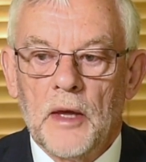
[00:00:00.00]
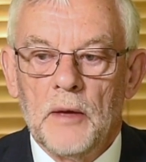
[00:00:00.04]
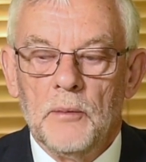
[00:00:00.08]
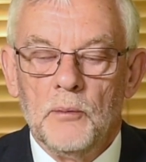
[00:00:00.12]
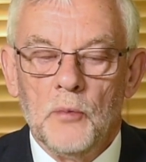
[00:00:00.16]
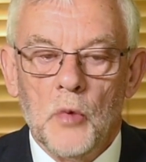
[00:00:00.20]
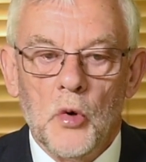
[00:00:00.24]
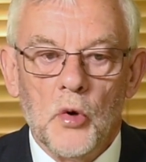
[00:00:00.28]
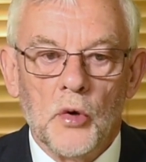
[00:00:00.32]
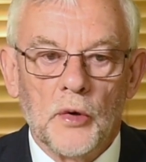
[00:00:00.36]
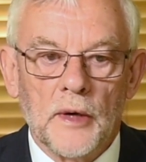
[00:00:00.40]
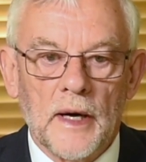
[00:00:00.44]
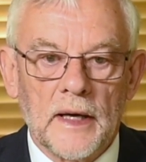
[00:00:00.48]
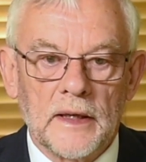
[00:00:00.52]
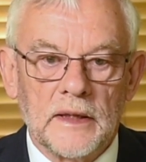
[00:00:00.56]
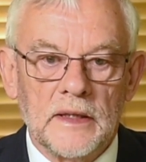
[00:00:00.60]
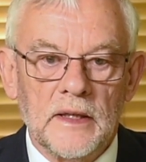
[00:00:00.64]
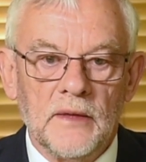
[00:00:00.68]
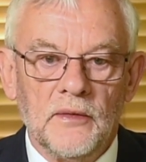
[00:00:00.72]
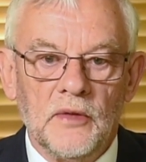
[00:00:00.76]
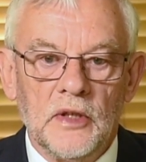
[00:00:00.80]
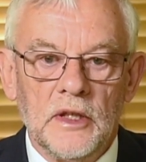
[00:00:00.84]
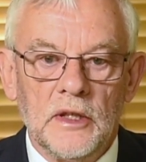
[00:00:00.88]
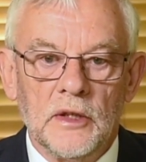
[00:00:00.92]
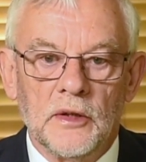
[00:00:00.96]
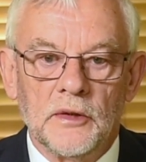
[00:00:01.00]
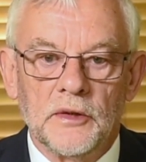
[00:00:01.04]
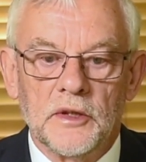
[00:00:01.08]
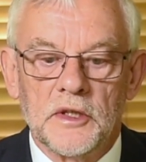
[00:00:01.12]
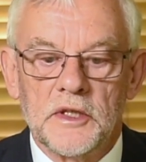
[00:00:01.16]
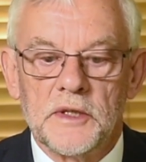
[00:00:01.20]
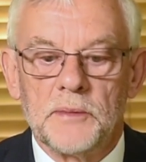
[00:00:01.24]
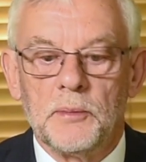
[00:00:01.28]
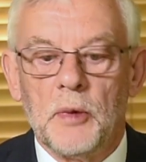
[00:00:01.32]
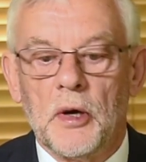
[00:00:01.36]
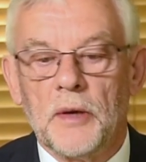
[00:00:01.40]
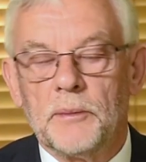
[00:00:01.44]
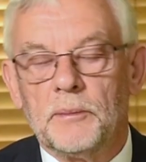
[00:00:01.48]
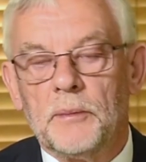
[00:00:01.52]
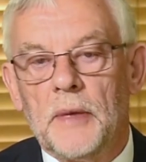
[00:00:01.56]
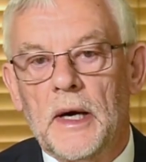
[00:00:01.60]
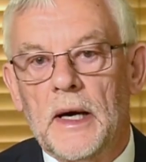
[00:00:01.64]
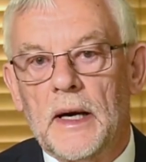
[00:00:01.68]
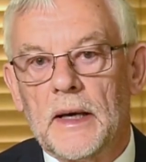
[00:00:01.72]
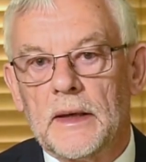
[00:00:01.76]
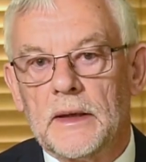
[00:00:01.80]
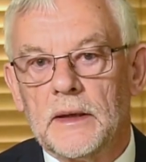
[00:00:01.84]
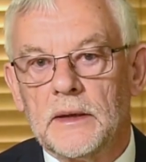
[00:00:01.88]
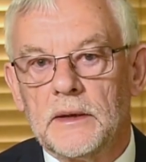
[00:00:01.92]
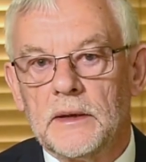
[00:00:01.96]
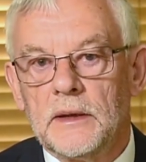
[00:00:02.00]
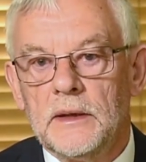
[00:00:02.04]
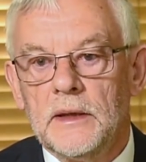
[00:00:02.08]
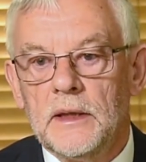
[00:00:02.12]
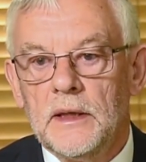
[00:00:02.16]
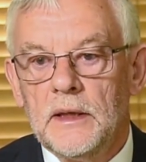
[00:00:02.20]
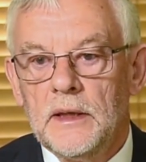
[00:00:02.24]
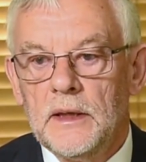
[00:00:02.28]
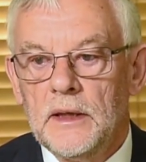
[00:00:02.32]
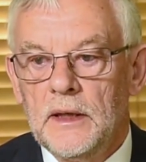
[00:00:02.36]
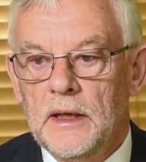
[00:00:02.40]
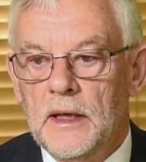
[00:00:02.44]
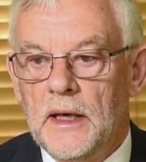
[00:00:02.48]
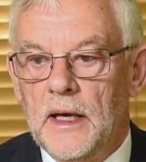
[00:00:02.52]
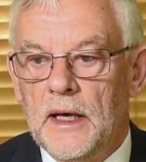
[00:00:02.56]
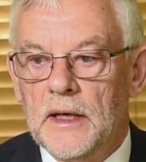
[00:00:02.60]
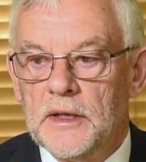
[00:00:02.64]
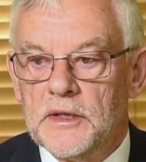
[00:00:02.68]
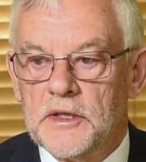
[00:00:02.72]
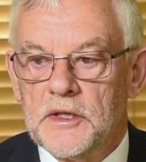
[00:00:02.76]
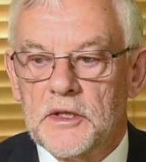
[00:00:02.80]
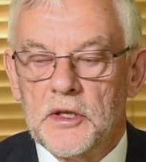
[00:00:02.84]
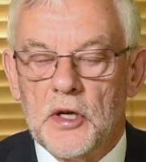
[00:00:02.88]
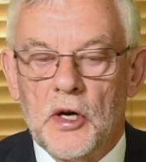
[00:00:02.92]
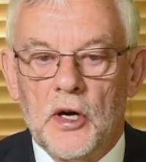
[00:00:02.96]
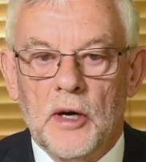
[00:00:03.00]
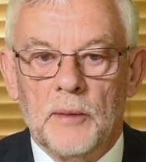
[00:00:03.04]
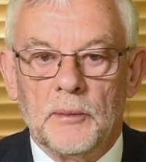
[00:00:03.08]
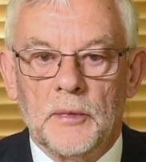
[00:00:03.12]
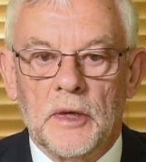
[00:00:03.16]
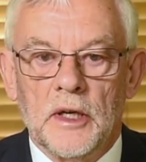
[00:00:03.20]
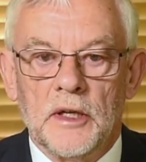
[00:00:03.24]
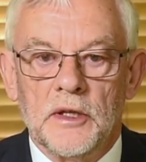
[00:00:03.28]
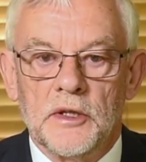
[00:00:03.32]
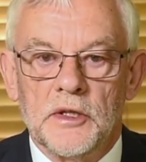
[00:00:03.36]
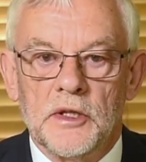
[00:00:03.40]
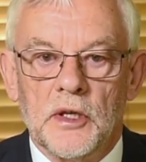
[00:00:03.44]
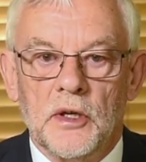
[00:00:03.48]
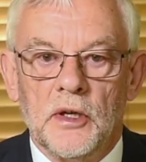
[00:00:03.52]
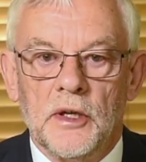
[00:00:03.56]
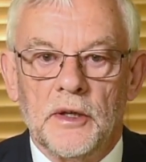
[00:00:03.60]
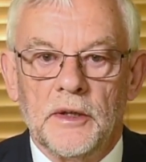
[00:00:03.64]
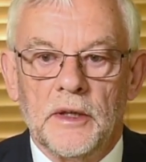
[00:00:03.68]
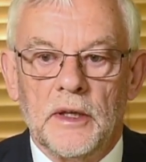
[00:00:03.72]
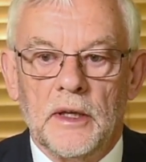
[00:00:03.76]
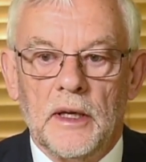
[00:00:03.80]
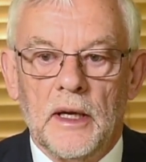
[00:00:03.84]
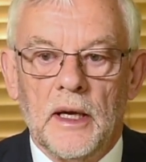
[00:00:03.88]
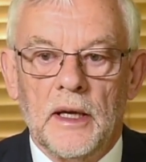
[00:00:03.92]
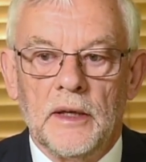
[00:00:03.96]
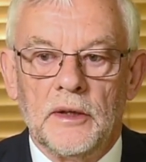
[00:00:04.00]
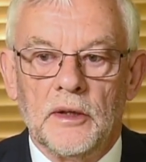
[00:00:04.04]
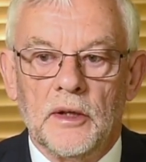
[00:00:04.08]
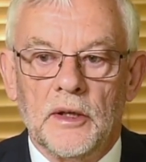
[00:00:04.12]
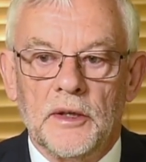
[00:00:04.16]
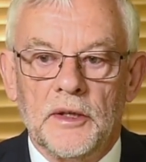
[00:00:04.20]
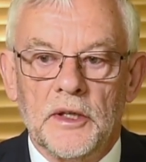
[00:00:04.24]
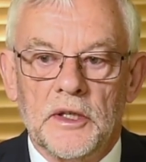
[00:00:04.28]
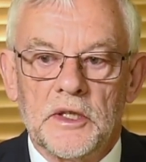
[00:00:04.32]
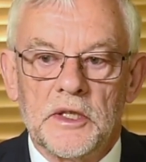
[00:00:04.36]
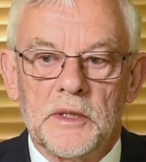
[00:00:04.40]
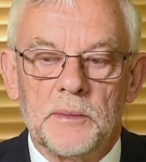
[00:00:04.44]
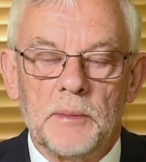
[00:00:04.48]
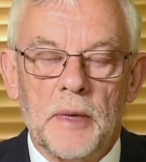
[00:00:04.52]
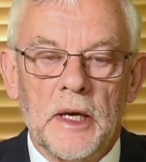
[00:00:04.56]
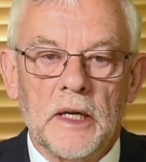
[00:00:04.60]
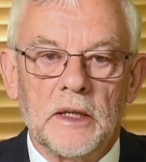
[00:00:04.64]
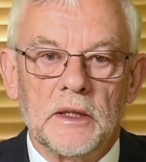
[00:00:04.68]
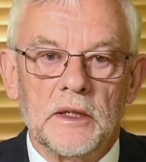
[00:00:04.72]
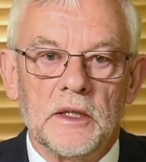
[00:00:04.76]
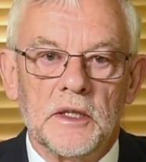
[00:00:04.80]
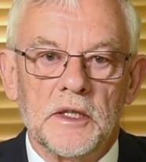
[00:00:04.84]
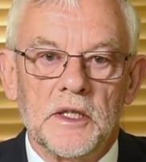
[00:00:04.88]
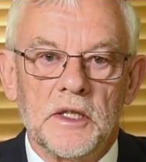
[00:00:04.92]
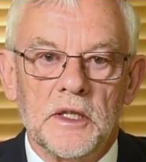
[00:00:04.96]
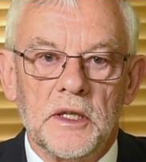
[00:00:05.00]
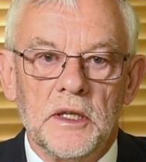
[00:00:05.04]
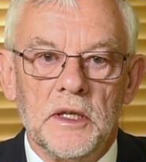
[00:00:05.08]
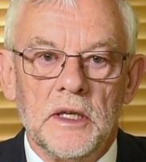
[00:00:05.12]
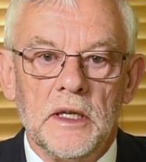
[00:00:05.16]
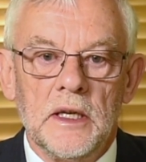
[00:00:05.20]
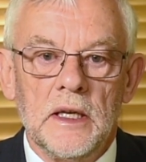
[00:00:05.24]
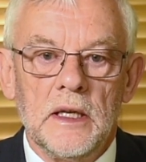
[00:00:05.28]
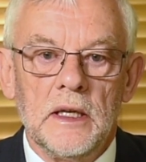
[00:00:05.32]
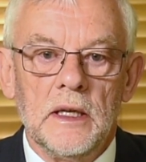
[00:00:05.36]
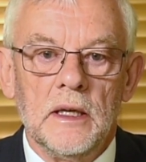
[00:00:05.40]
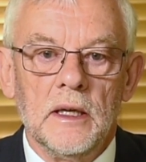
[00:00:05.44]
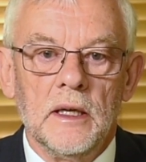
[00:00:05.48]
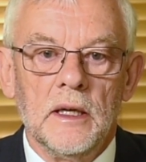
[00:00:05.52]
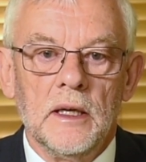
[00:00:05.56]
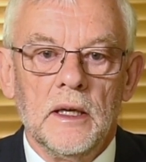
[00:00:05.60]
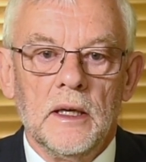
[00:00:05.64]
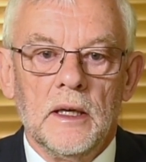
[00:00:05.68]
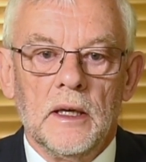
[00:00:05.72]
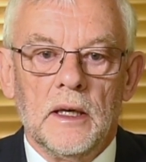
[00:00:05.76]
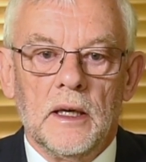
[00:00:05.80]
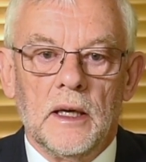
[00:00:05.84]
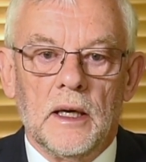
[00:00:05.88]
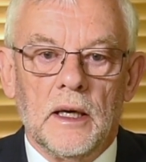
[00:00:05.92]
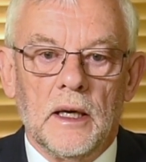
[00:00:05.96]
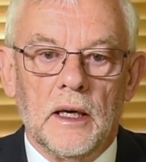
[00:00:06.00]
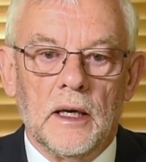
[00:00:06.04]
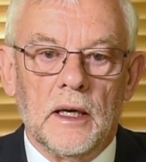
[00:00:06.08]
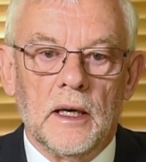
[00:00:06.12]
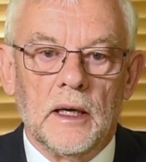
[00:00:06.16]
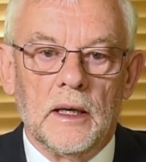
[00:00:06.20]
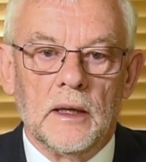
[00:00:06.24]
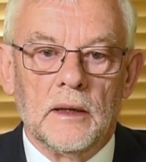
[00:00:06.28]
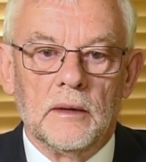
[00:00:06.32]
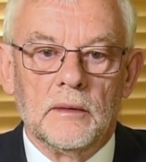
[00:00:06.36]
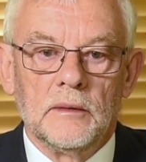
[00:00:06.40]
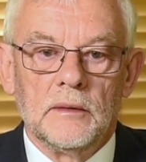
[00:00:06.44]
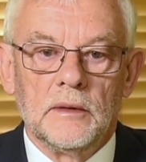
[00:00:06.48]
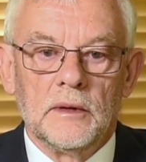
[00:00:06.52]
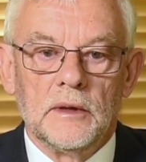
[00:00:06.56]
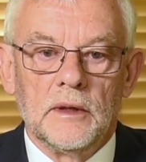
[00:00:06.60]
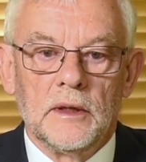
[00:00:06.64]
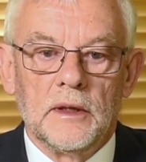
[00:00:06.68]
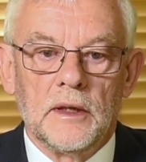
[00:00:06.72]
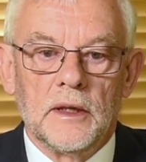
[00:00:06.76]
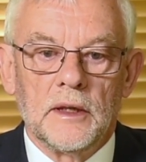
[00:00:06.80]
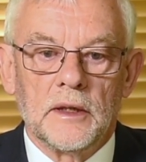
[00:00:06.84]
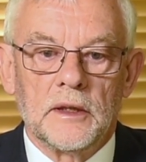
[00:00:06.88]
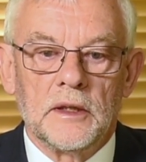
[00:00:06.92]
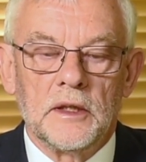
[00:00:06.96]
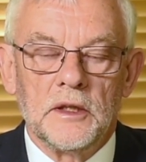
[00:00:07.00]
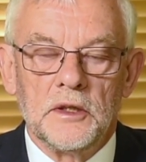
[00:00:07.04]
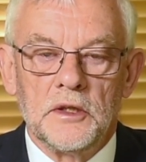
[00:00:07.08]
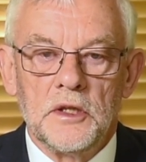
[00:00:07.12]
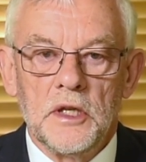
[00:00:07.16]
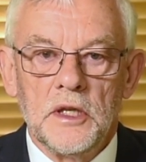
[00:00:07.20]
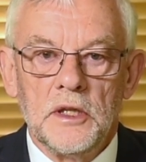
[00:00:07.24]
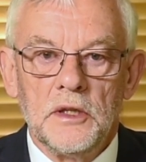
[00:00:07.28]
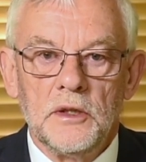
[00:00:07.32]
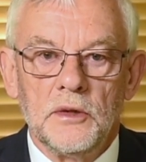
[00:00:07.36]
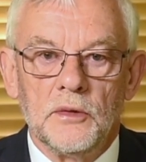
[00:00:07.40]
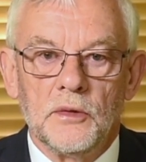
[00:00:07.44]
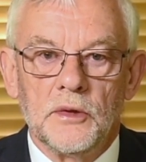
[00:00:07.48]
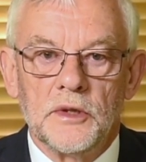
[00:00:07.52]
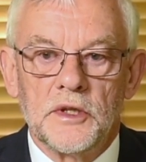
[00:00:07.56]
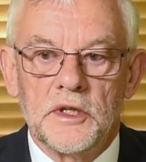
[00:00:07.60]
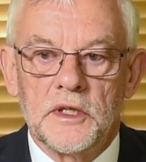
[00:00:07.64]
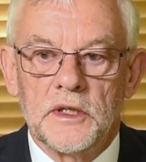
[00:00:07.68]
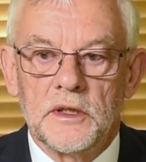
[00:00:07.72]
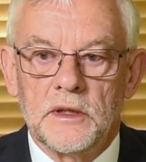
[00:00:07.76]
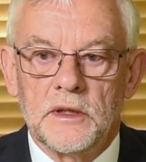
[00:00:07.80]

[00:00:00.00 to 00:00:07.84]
more activity on the spot market as time goes on, and I'd expect to see a continuing